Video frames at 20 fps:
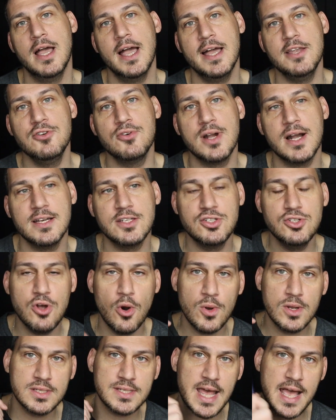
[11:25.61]
And you guys
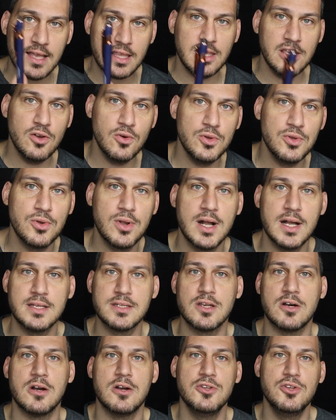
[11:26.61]
know exactly who you
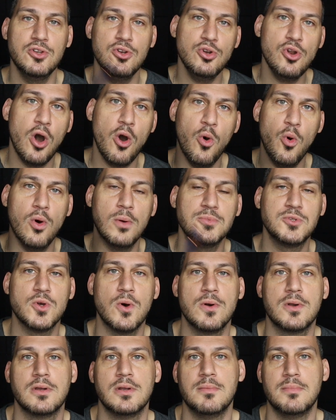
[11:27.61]
guys are. You know who I'm
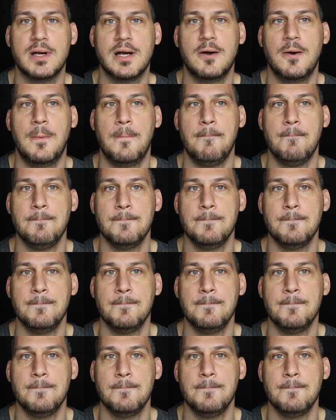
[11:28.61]
talking about.